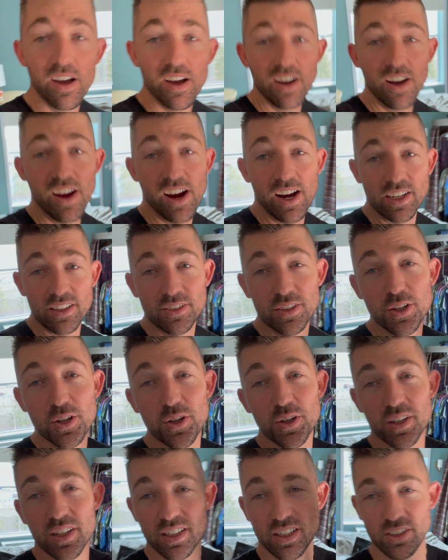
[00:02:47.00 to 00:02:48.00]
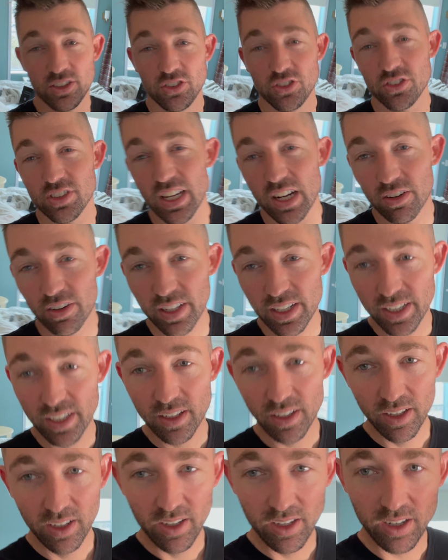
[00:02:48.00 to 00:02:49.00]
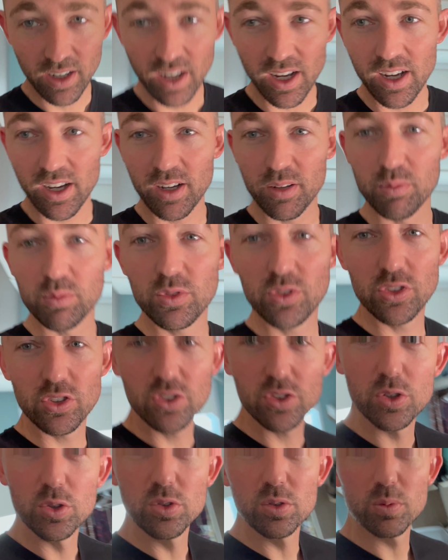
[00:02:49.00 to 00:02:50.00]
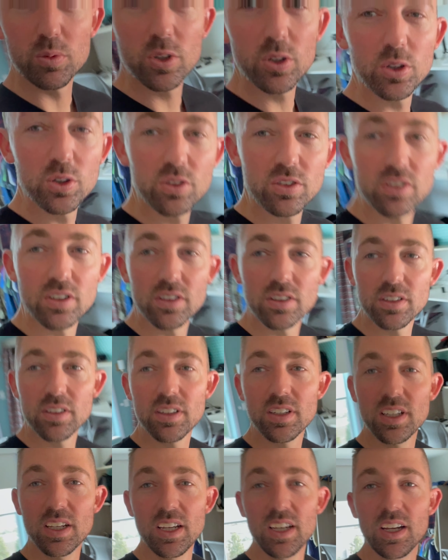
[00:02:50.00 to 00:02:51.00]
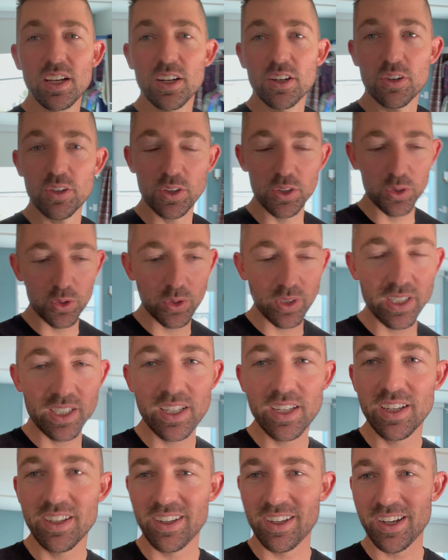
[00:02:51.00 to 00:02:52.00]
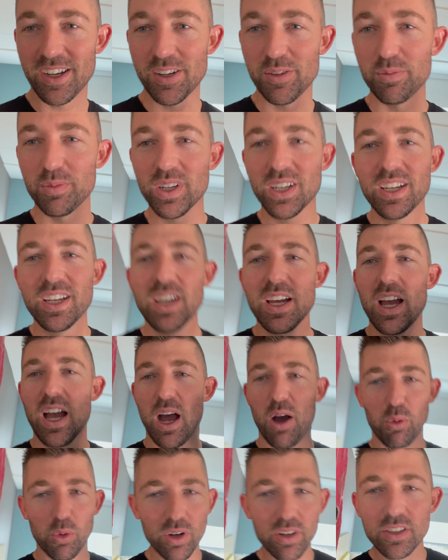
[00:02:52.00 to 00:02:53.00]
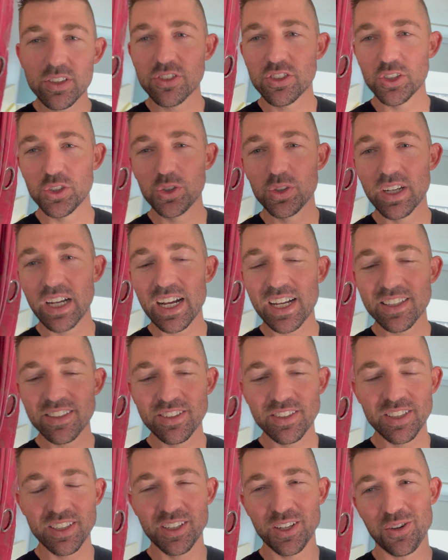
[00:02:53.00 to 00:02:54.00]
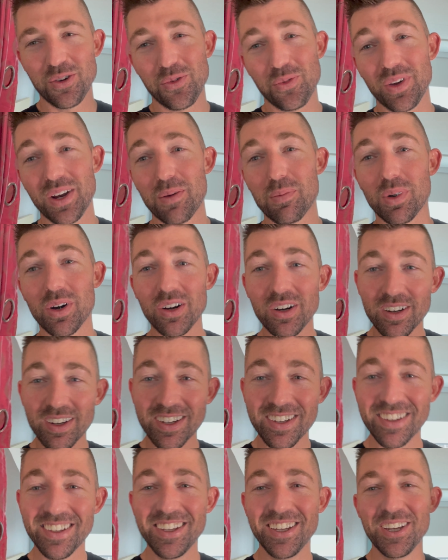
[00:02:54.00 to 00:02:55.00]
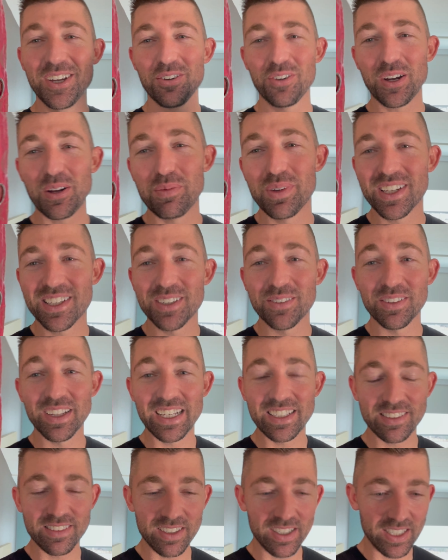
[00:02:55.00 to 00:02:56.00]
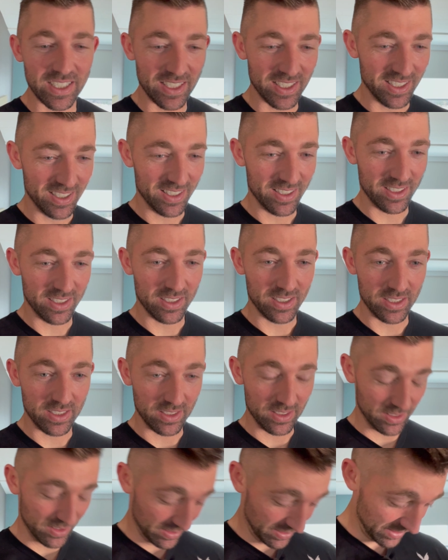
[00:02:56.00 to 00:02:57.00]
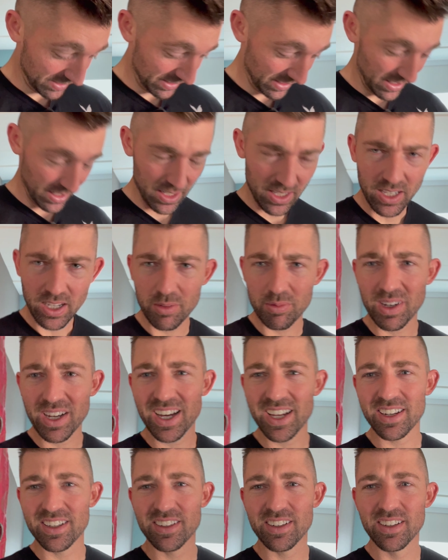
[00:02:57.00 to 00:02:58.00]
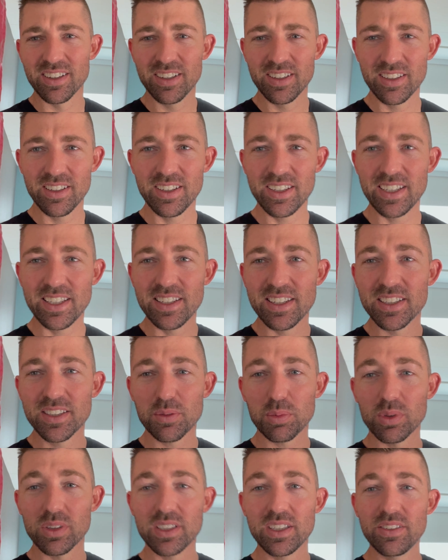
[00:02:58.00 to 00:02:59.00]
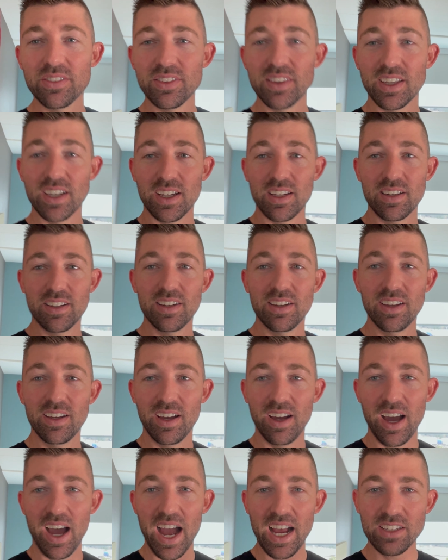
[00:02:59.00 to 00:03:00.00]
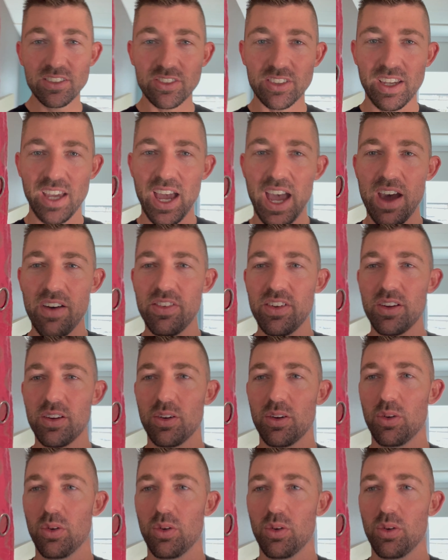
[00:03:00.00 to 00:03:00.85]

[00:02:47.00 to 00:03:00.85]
All right, so just got ready. Um, just threw some clothes on really quick. Um, I was gonna show you guys what I bought, what I picked up last night, because I'm kind of in disbelief that actually have it.